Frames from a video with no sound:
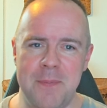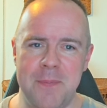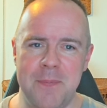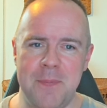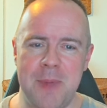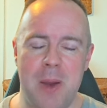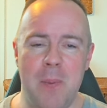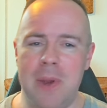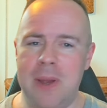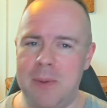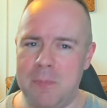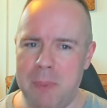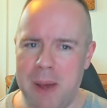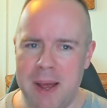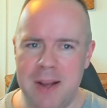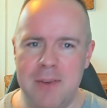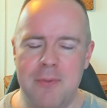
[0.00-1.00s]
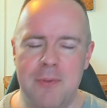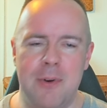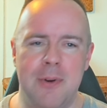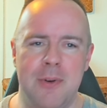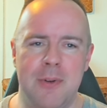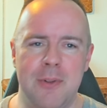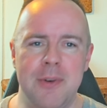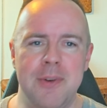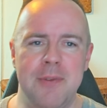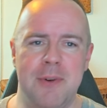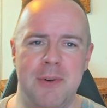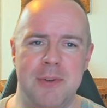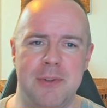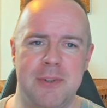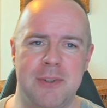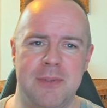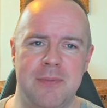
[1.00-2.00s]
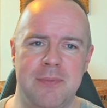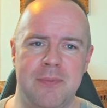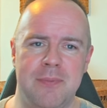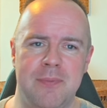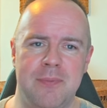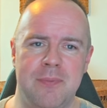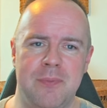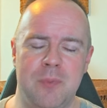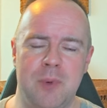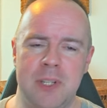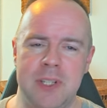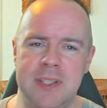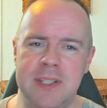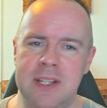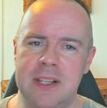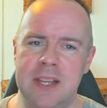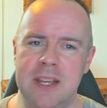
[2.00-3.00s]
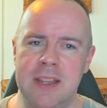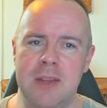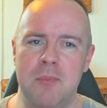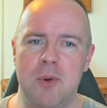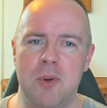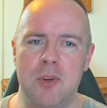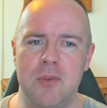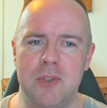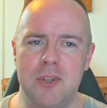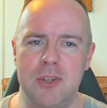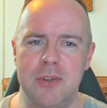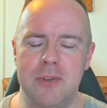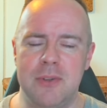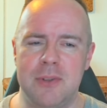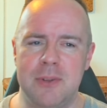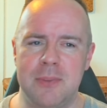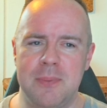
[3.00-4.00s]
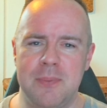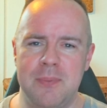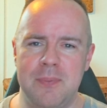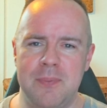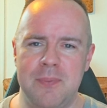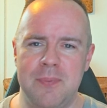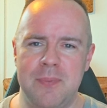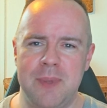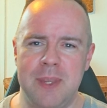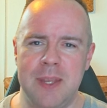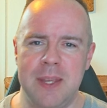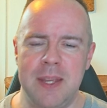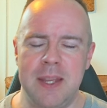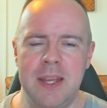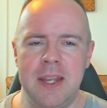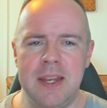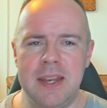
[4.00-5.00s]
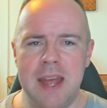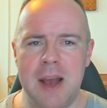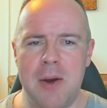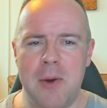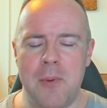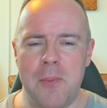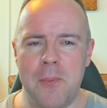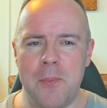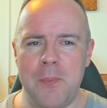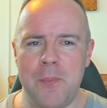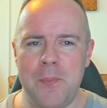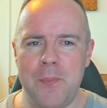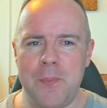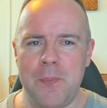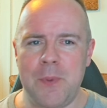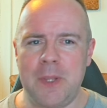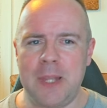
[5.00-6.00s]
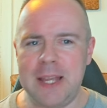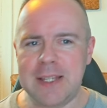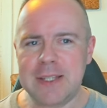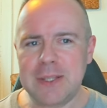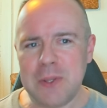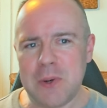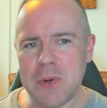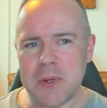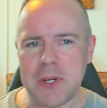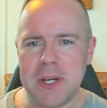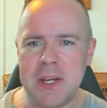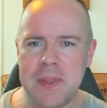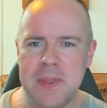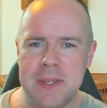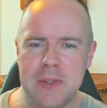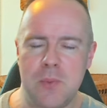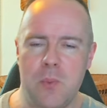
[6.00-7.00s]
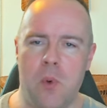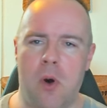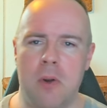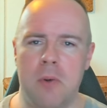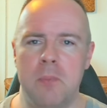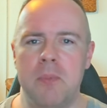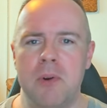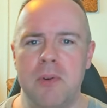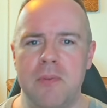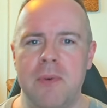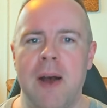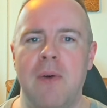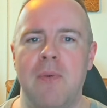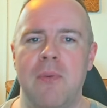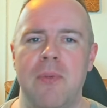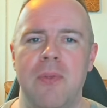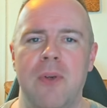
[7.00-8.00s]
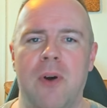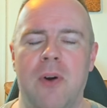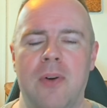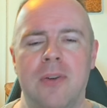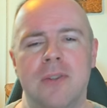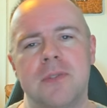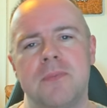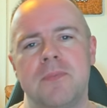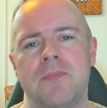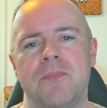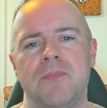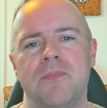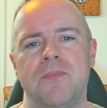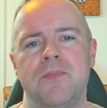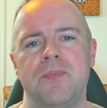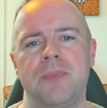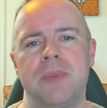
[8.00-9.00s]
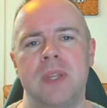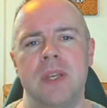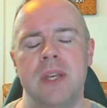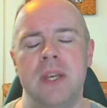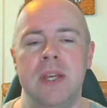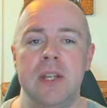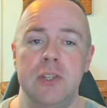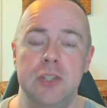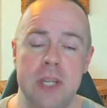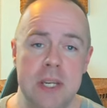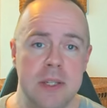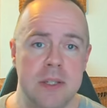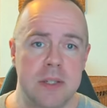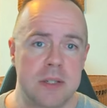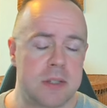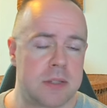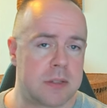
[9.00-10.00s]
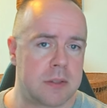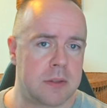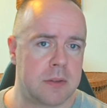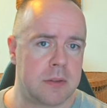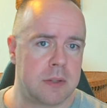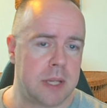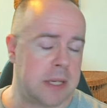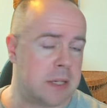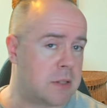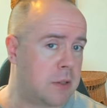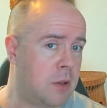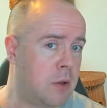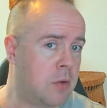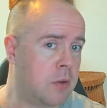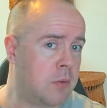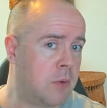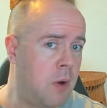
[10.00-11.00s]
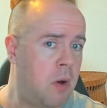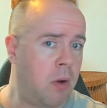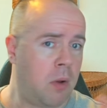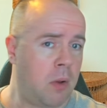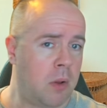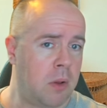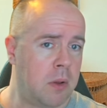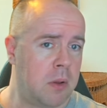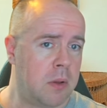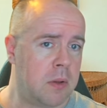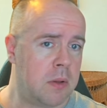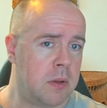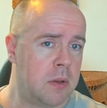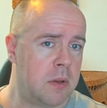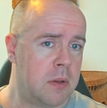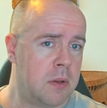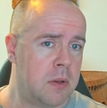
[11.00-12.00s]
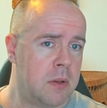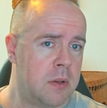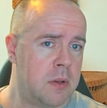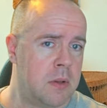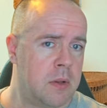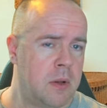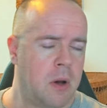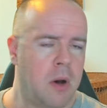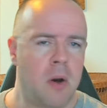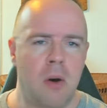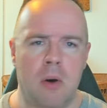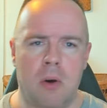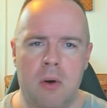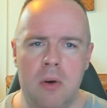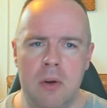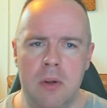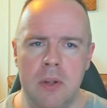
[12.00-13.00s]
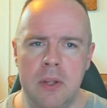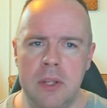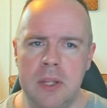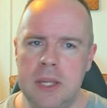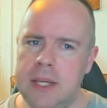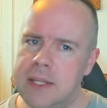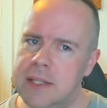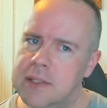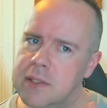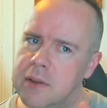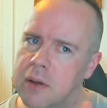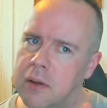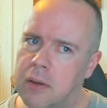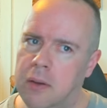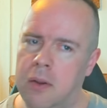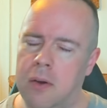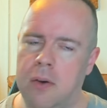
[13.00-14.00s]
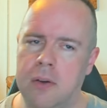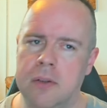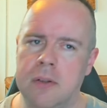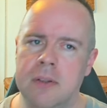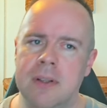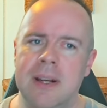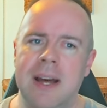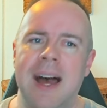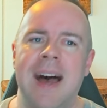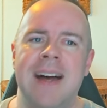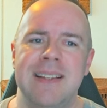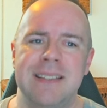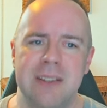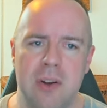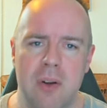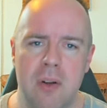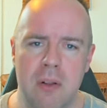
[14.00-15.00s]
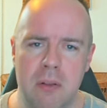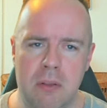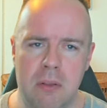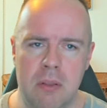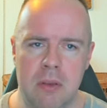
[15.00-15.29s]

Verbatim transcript: And we're back for another devotion. We're still in the book of Jude. Now, let's look at this one profound thought. Jesus is Lord of all, or he's not Lord at all.